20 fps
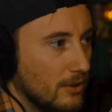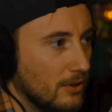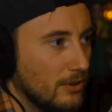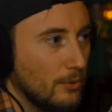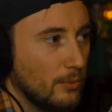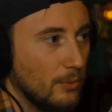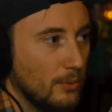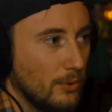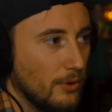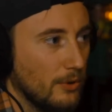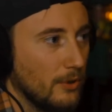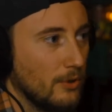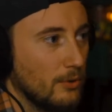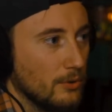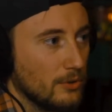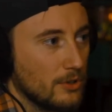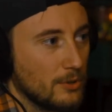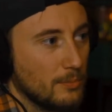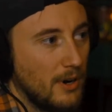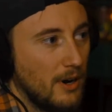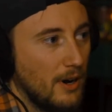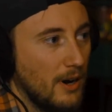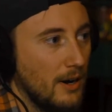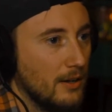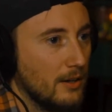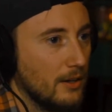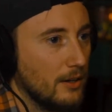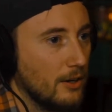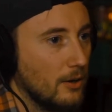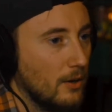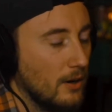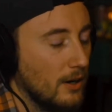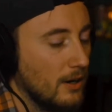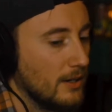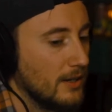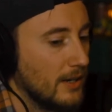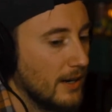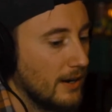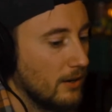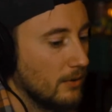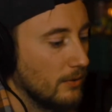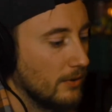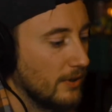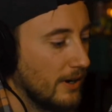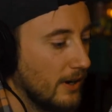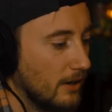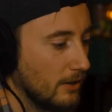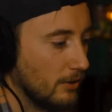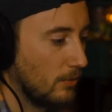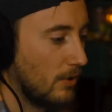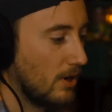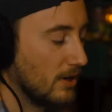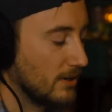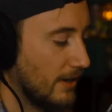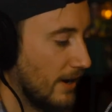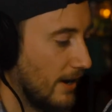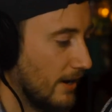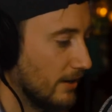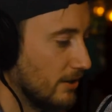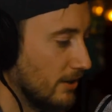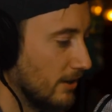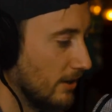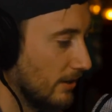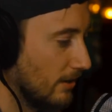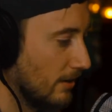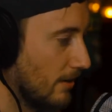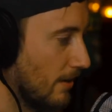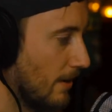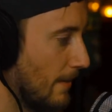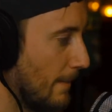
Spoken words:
It's a really cool spot, downtown in Waxahachie. And